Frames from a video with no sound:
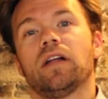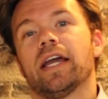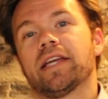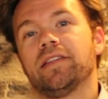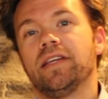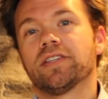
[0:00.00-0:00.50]

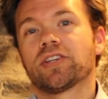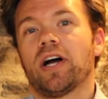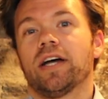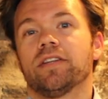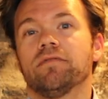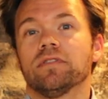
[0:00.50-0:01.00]
like these
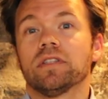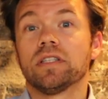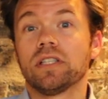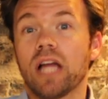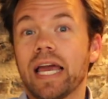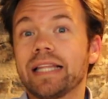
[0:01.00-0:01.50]
kind of
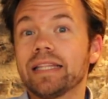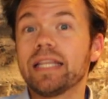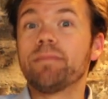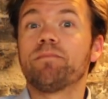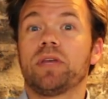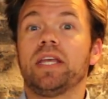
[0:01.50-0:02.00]

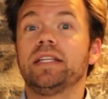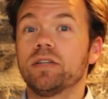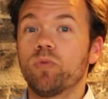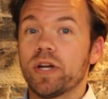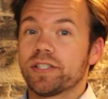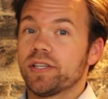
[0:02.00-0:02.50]
lightly
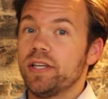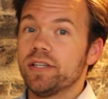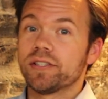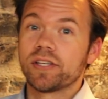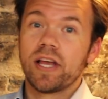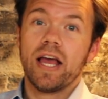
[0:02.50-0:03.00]
peated
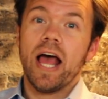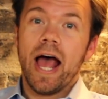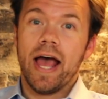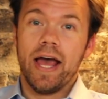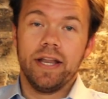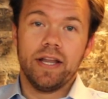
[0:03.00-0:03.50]
whiskeys.
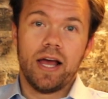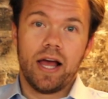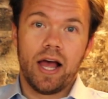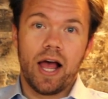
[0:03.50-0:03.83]
And